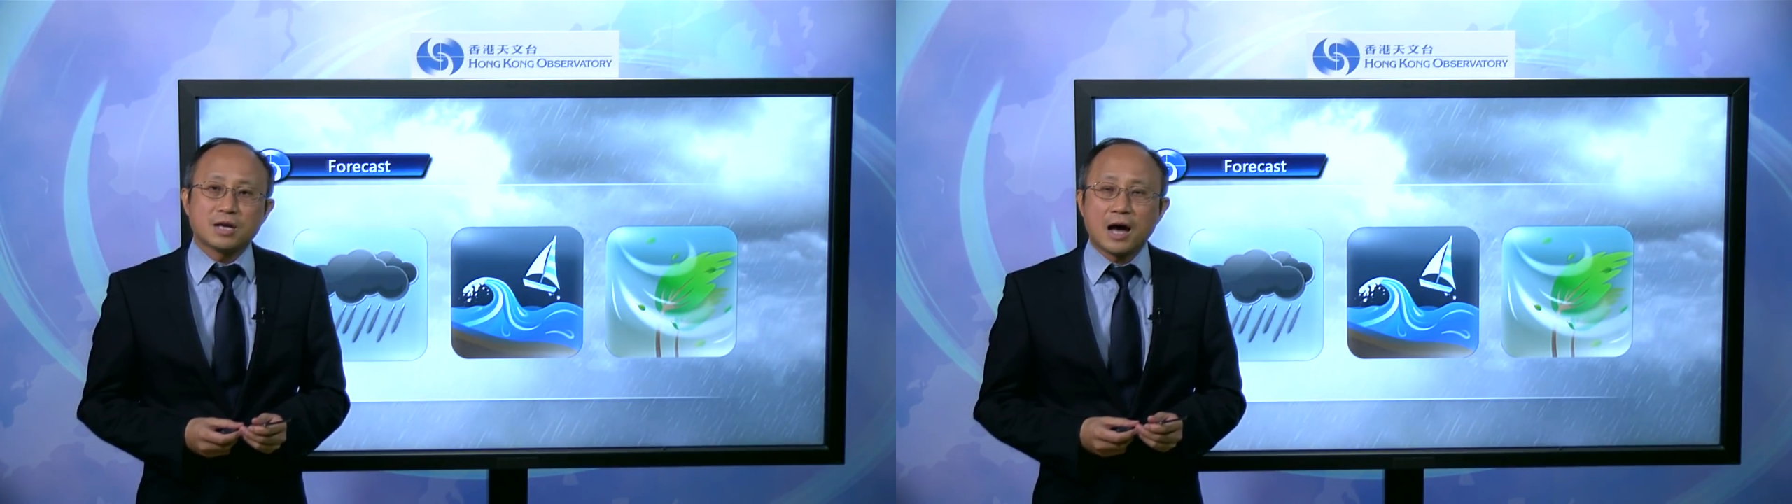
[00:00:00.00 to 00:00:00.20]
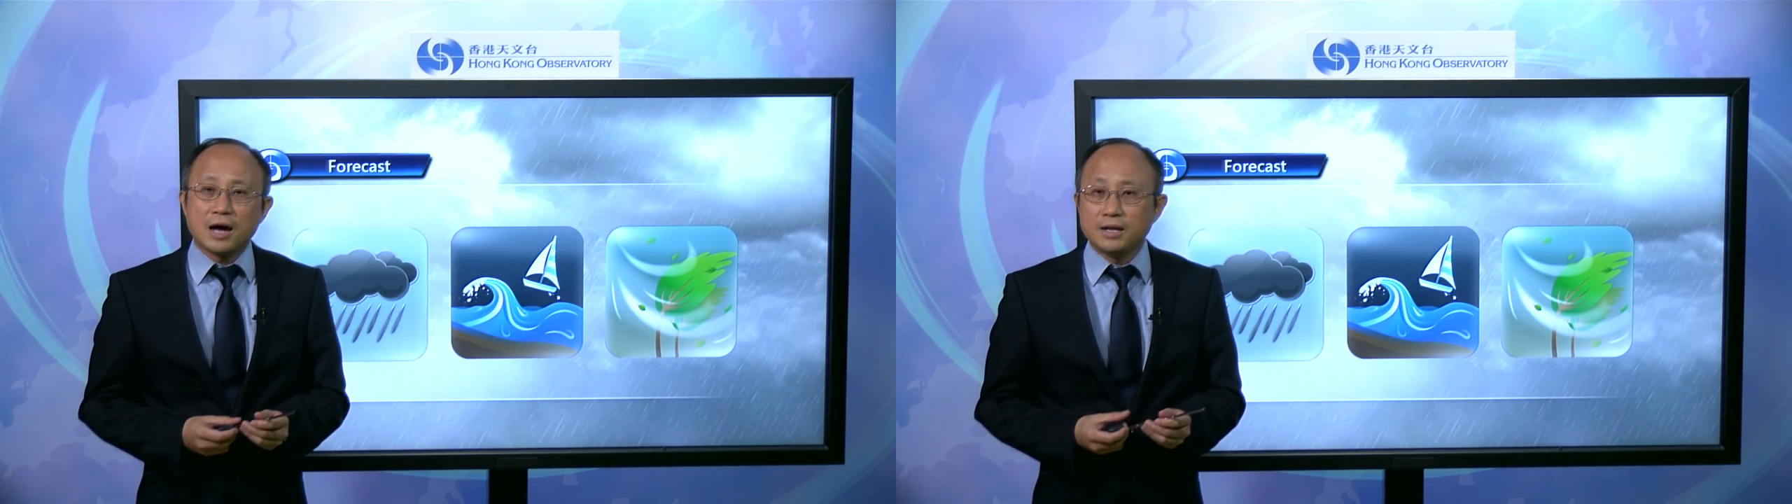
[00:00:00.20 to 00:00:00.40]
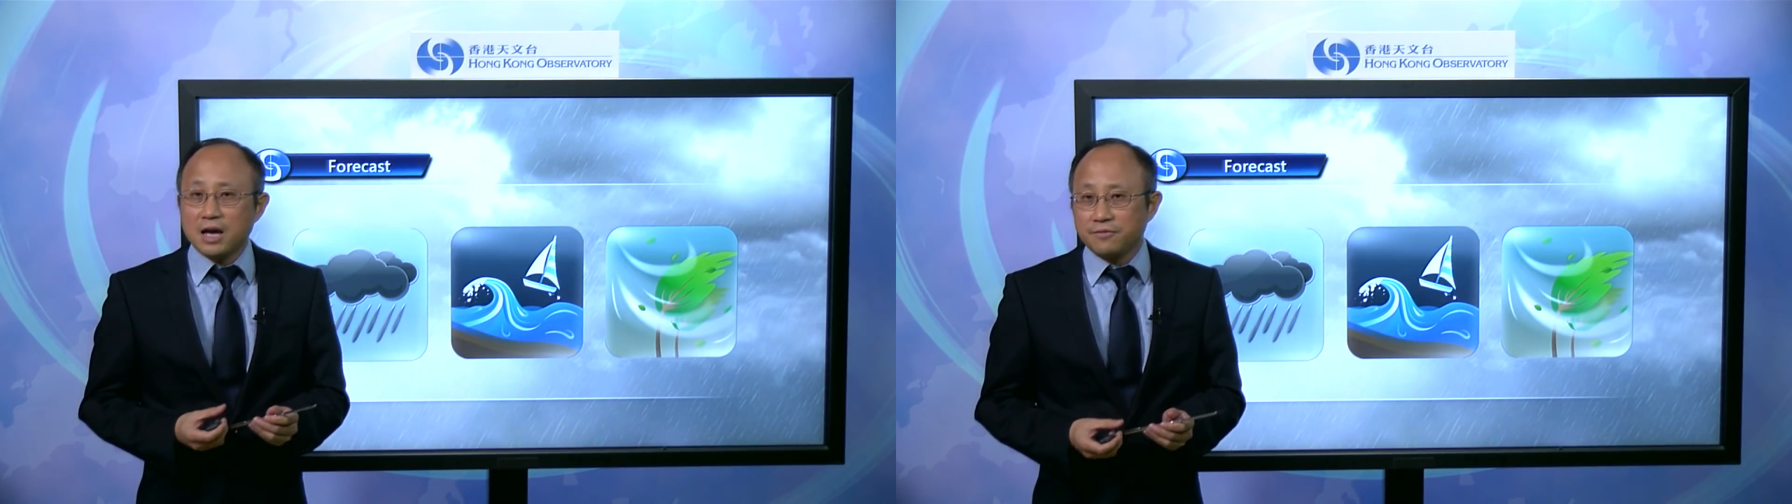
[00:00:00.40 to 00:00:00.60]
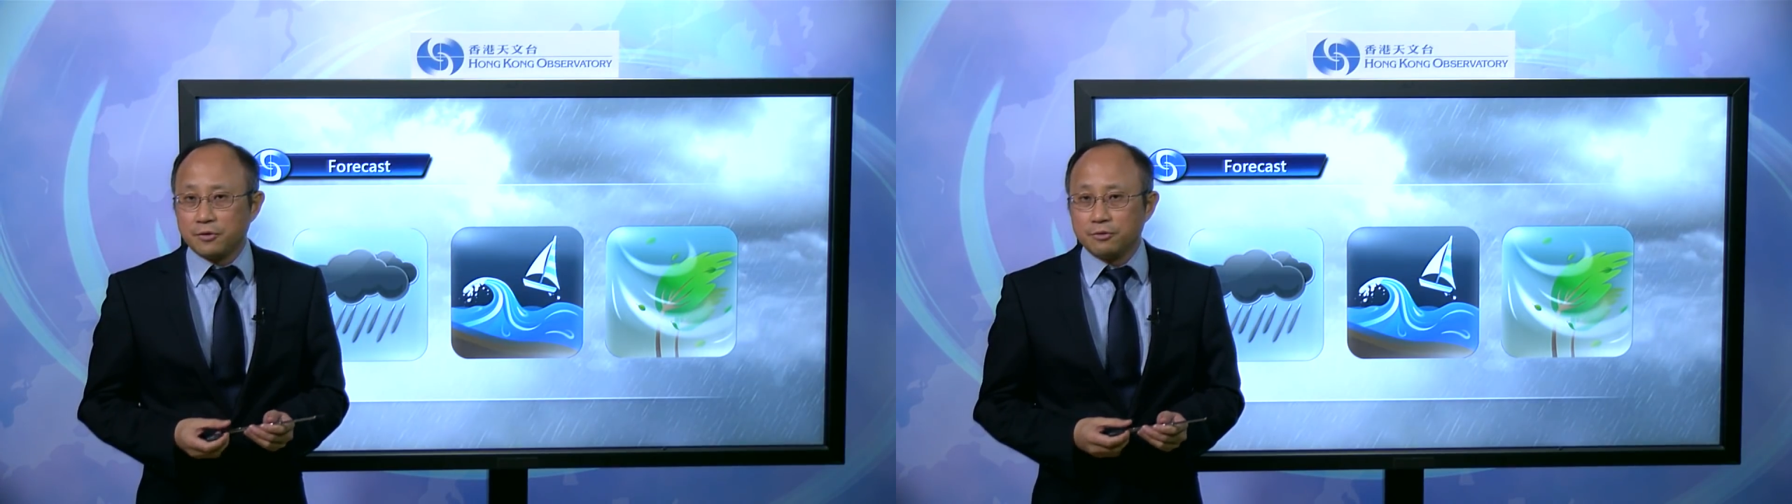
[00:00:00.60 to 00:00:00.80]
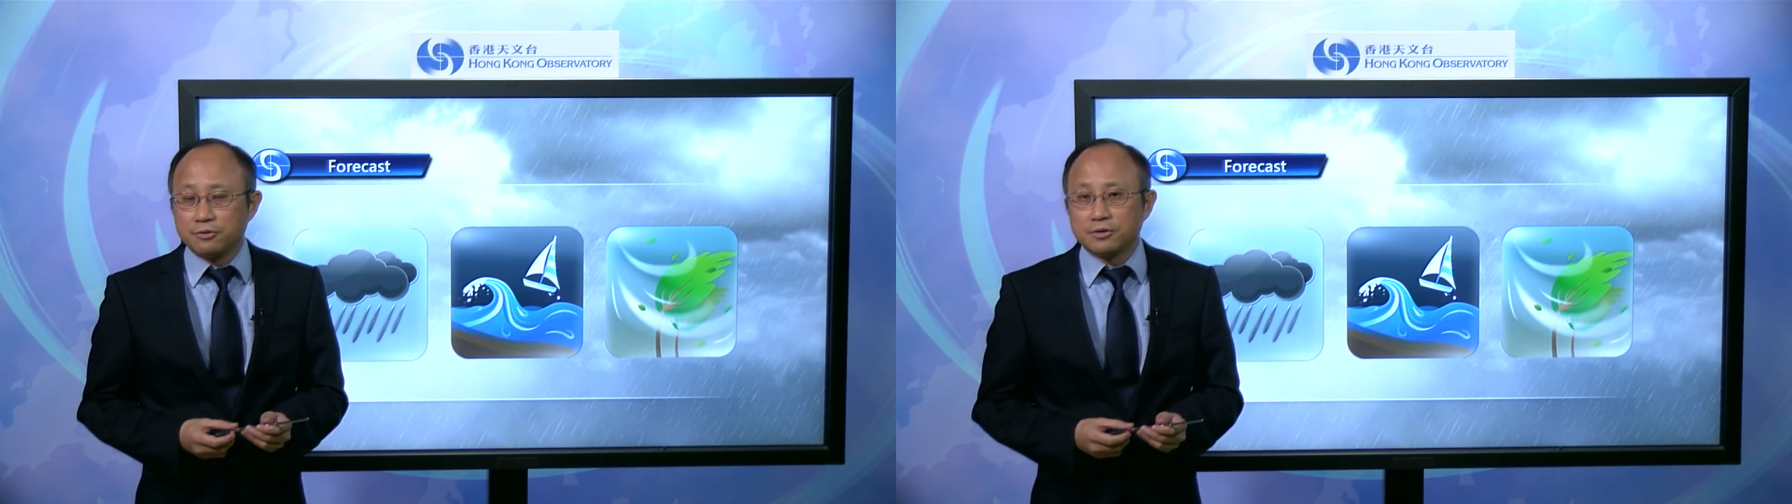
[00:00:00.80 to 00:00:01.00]
tide
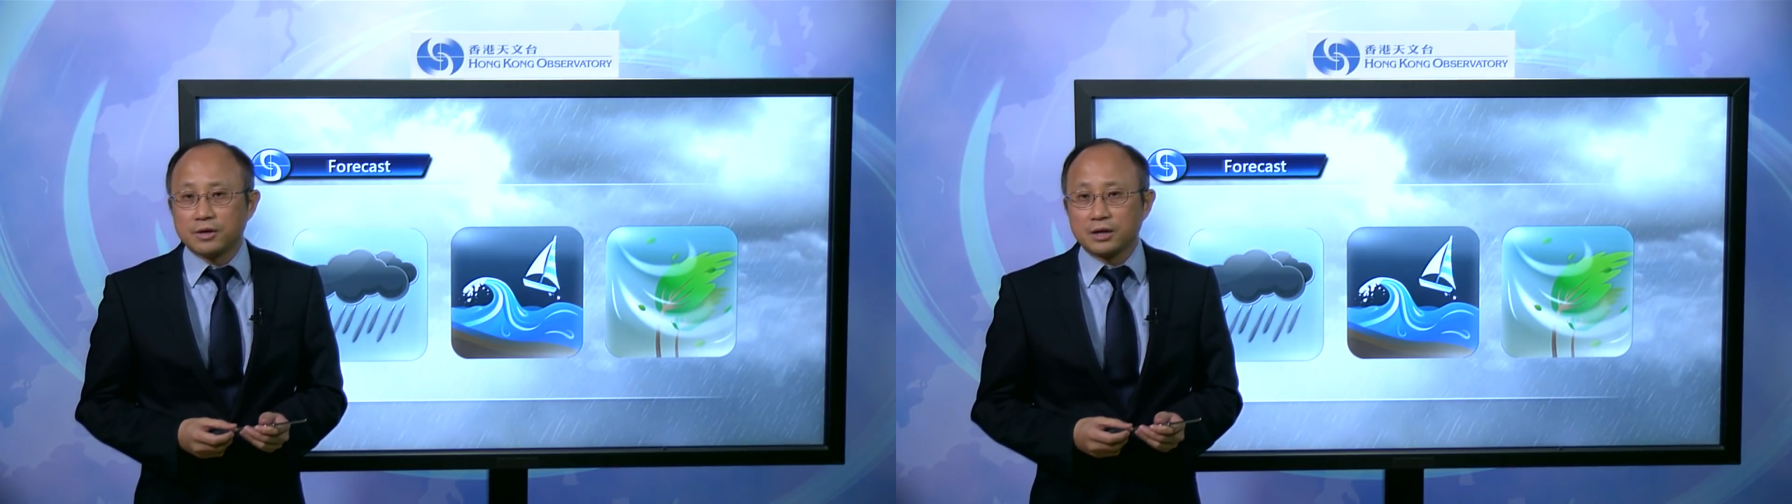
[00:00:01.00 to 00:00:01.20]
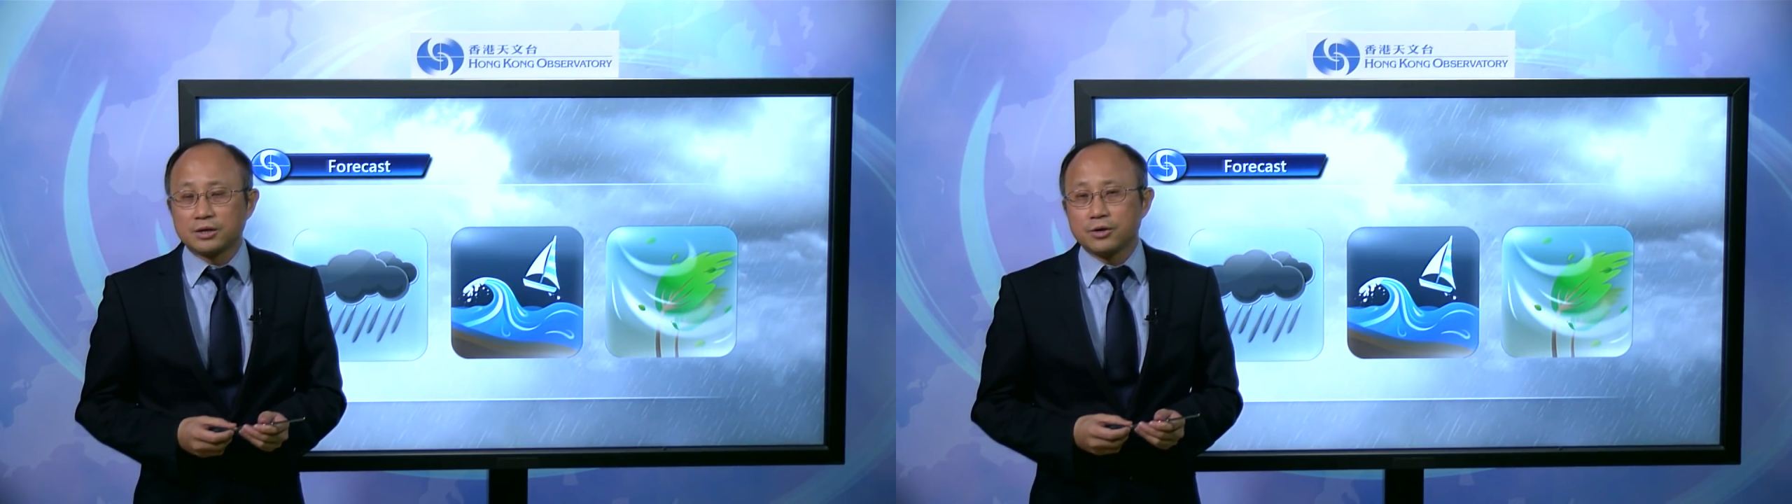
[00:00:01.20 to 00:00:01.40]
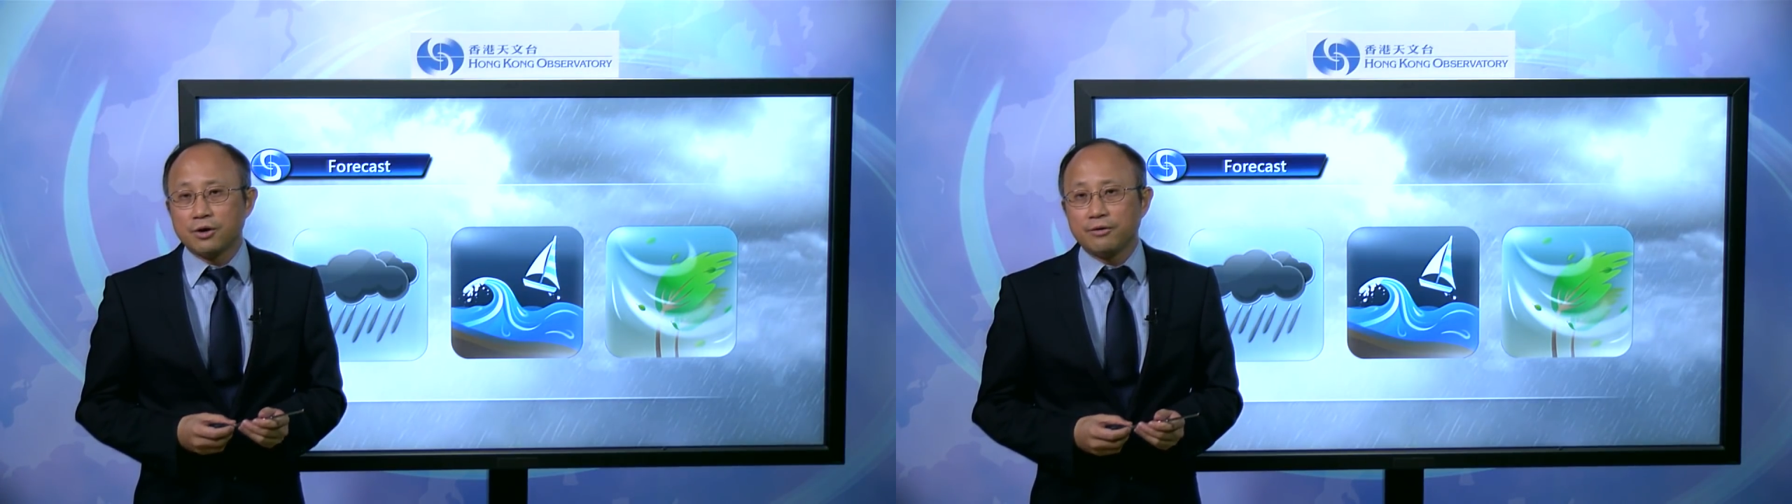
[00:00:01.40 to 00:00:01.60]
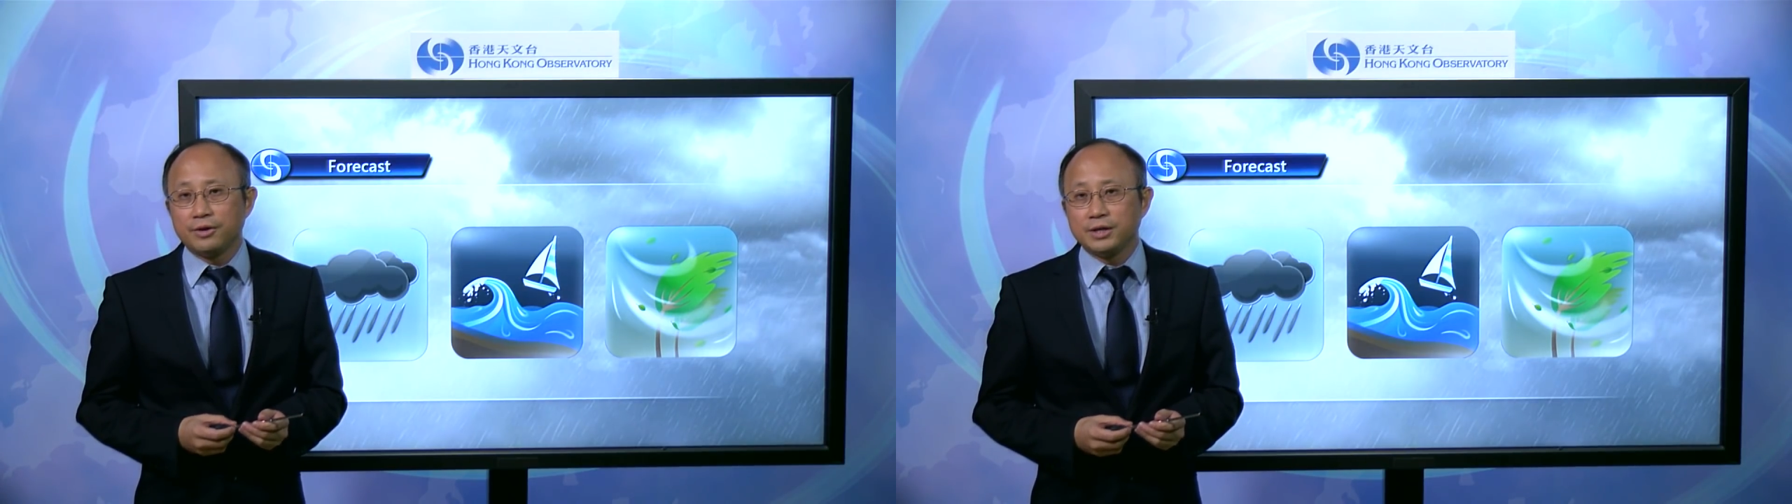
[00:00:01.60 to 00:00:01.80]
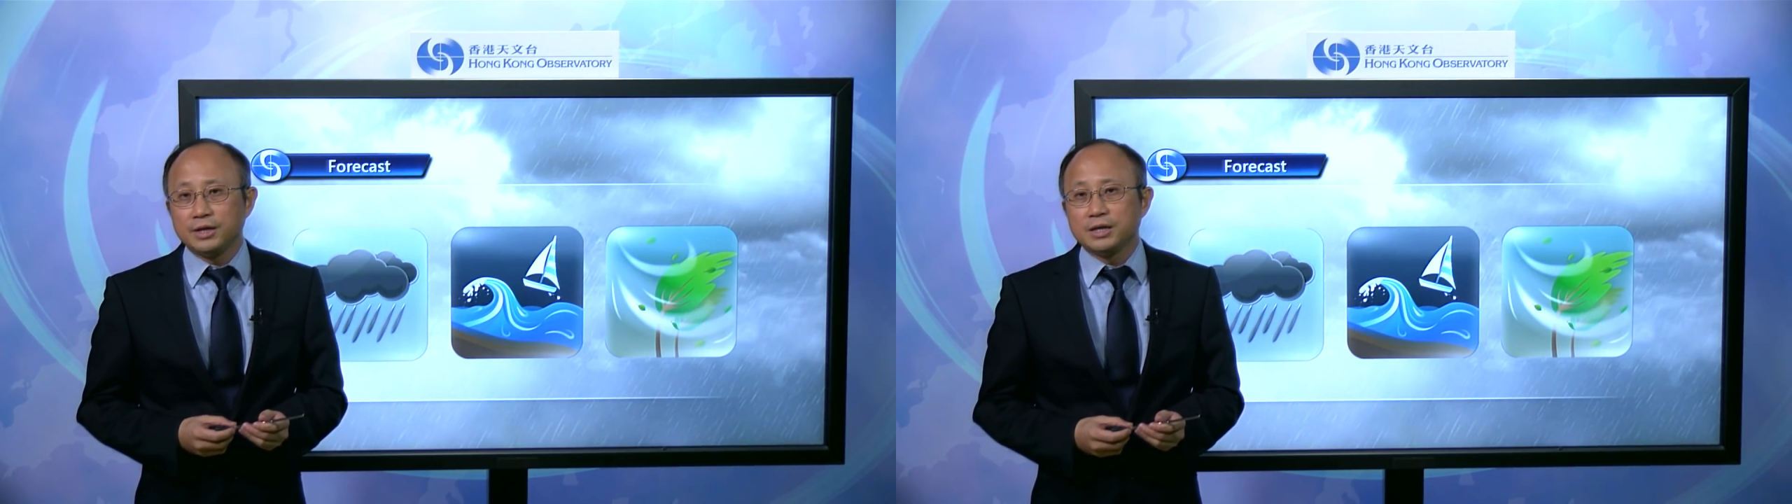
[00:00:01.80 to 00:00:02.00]
level are
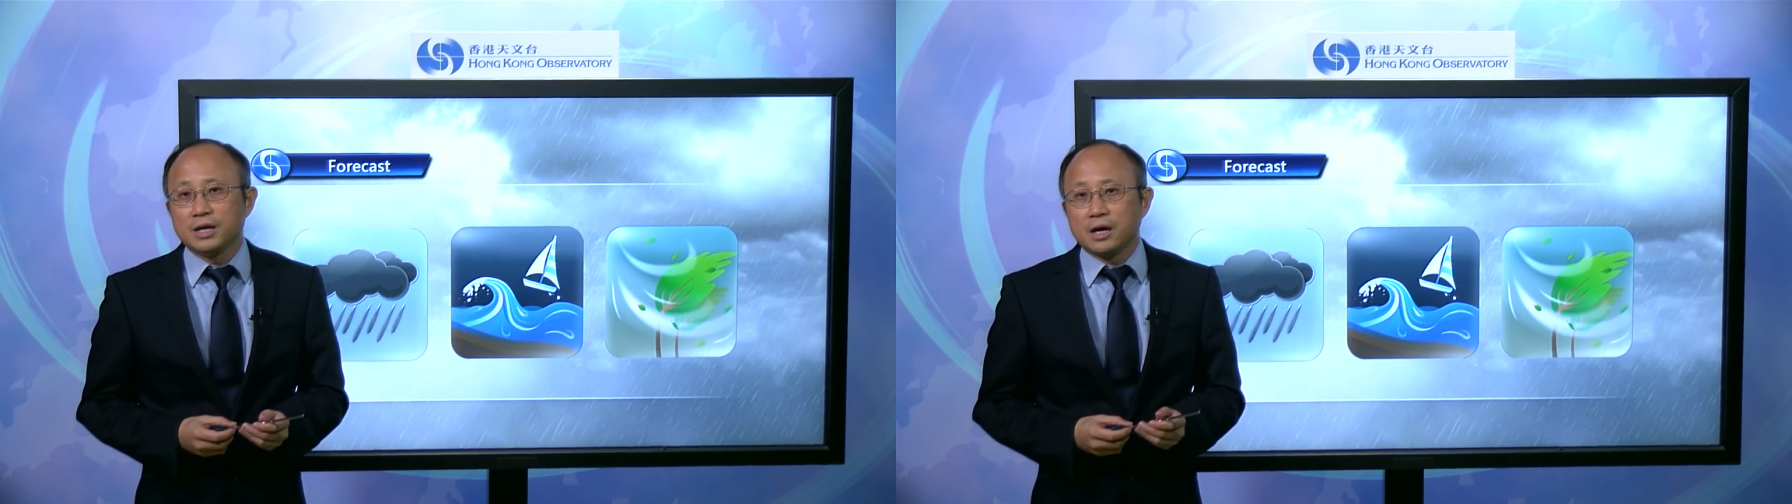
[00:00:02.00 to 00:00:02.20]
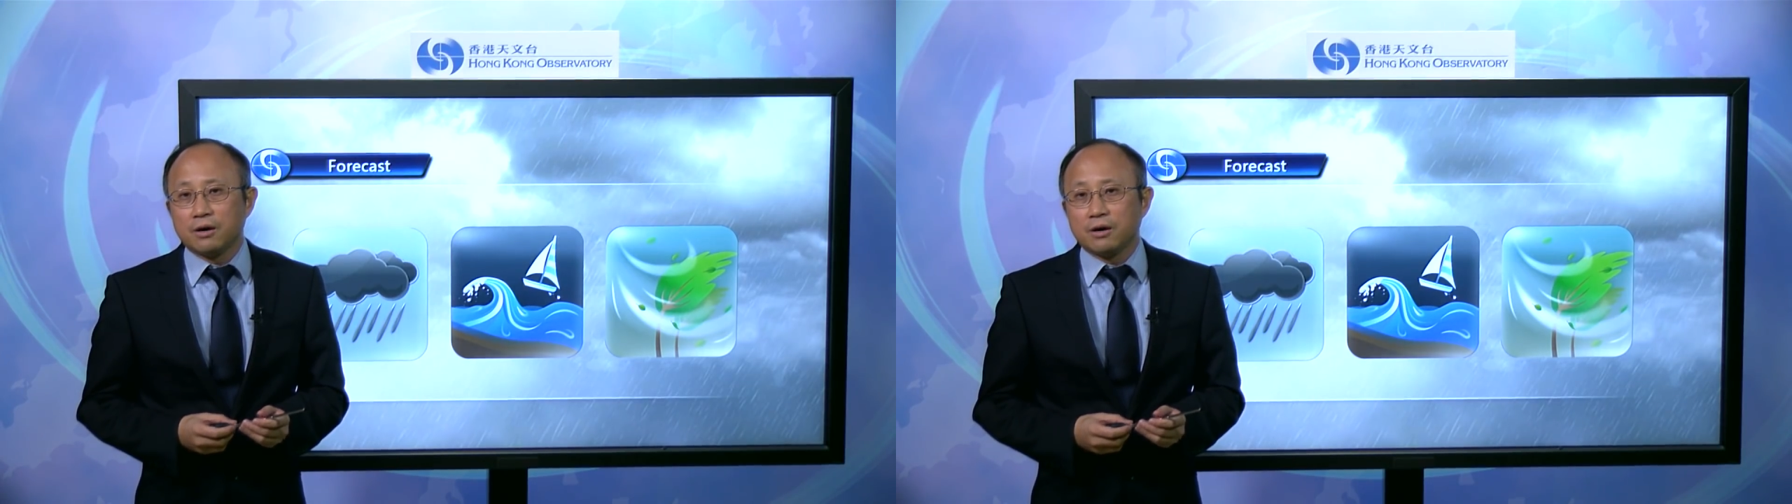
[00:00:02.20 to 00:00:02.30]
currently